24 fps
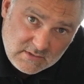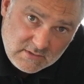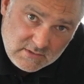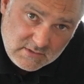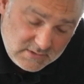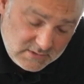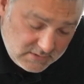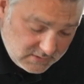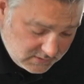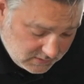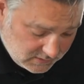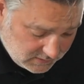
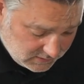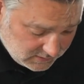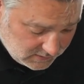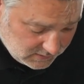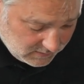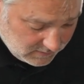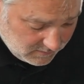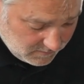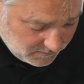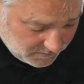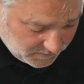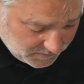And
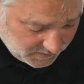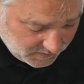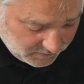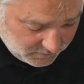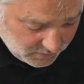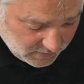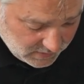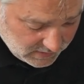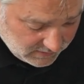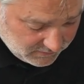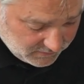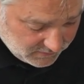
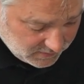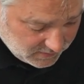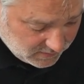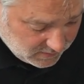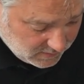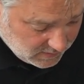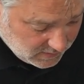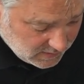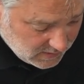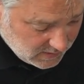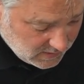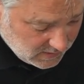if you have a